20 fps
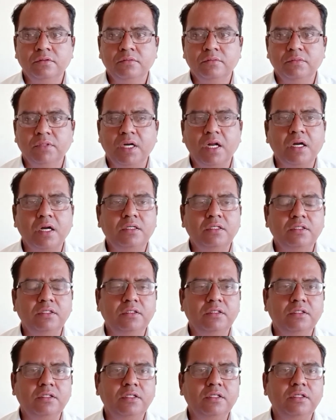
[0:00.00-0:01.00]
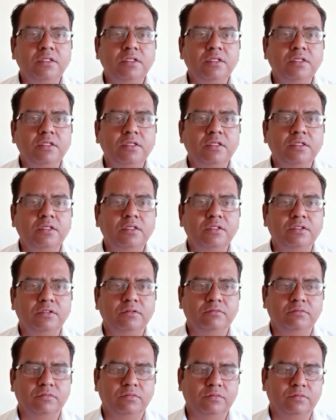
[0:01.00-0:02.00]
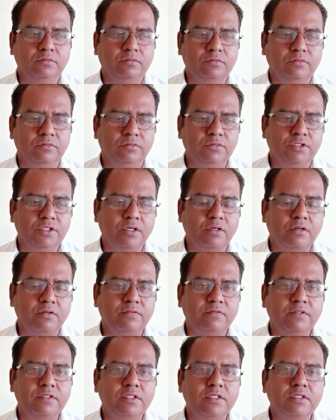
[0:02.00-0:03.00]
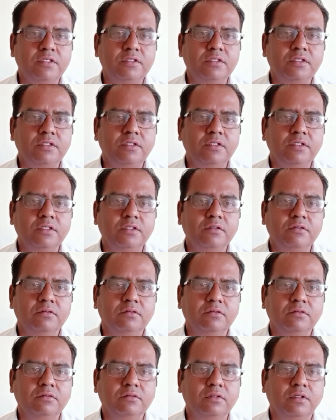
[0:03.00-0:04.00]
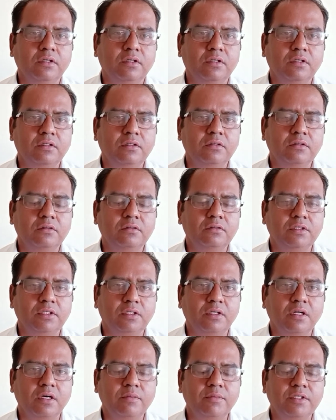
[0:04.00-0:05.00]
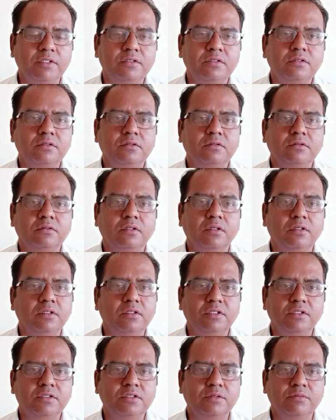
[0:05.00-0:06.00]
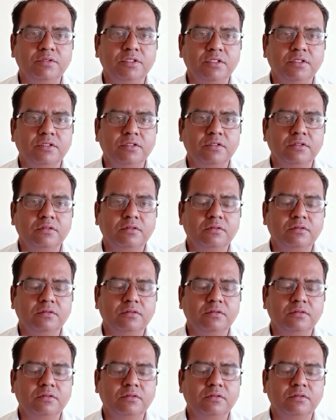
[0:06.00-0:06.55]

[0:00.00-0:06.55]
Marathi, Hindi, geography, history, or economics, all these subjects